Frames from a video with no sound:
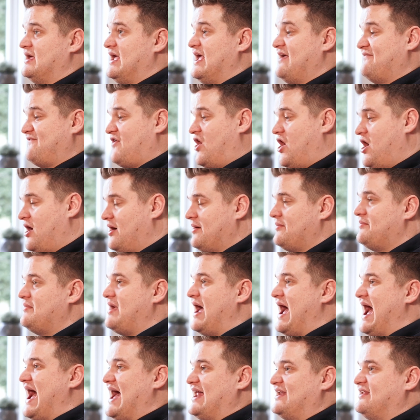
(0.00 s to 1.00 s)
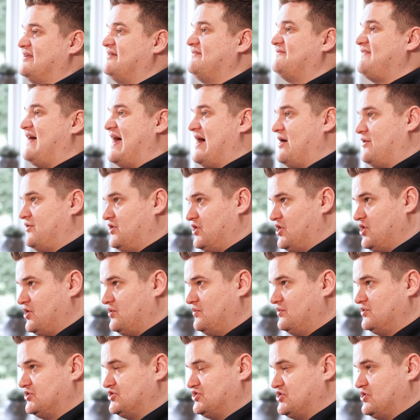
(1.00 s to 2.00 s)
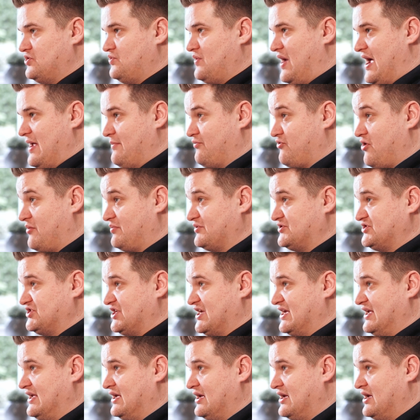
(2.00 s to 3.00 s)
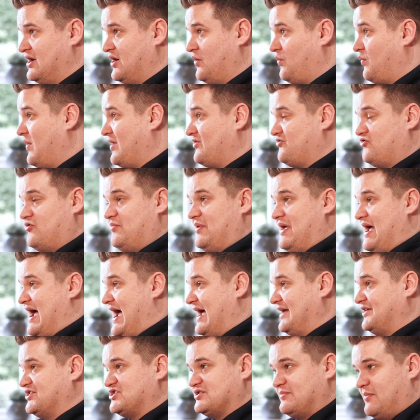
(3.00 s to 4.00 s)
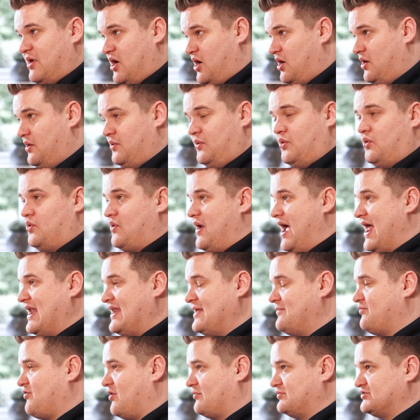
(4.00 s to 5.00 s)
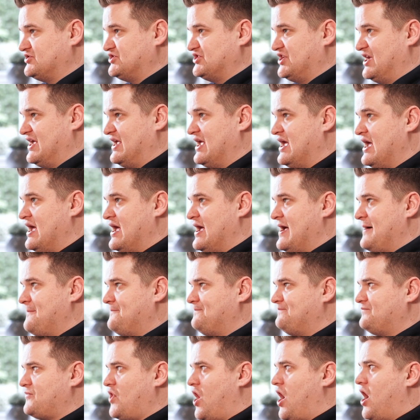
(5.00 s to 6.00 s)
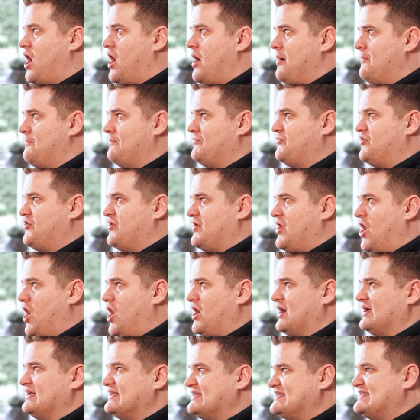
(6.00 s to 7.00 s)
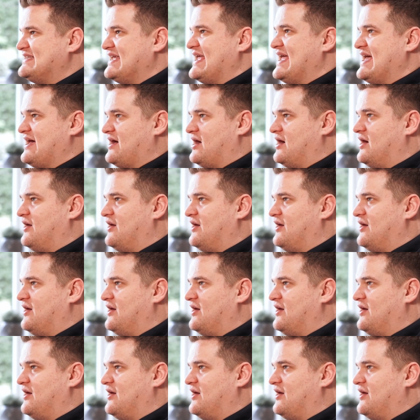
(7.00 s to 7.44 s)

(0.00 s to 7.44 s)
if I'm adding value to a property, whether it be a HMO or any property, the idea